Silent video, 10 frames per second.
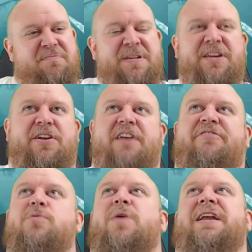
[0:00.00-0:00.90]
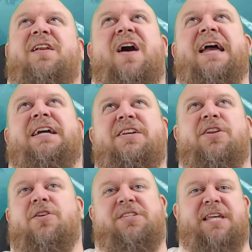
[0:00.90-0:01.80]
you know, if you went like, you
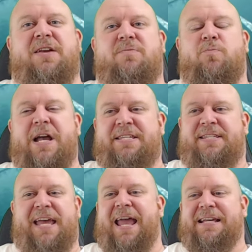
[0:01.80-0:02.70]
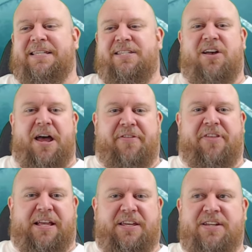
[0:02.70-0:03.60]
know, say west to east kind of
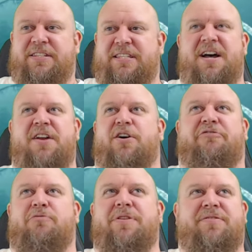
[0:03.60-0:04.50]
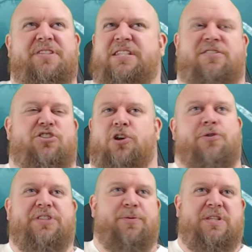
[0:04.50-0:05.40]
thing, you'd start off with
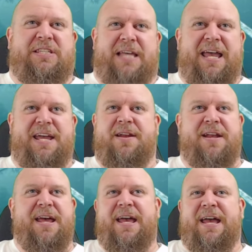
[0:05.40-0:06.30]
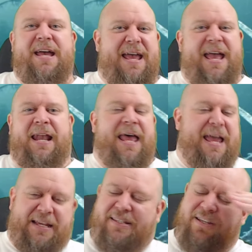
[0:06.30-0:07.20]
shows that were set in LA.
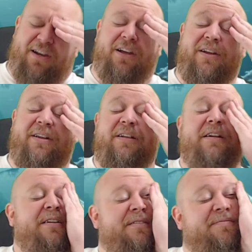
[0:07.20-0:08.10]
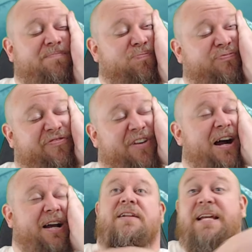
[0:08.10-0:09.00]
So,
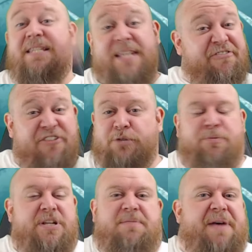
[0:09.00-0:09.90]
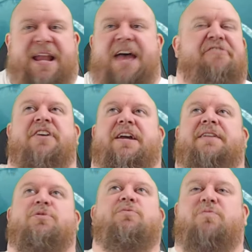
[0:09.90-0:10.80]
fuck. Let's say Fresh Prince of Bel-Air. Fuck it.
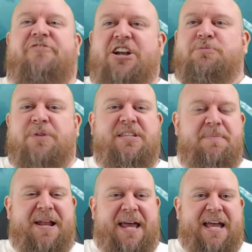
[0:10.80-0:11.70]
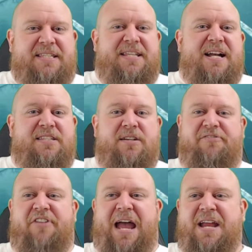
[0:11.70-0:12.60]
Well, Fresh Prince of Bel-Air starts
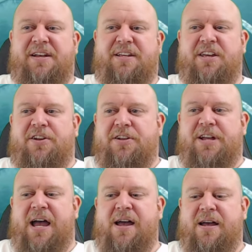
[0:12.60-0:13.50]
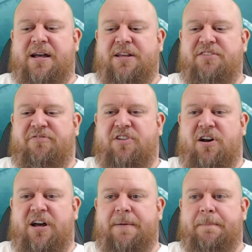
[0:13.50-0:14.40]
off and, you know, you've
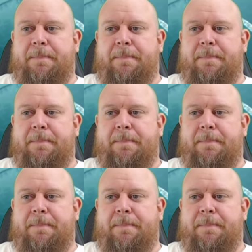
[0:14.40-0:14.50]
got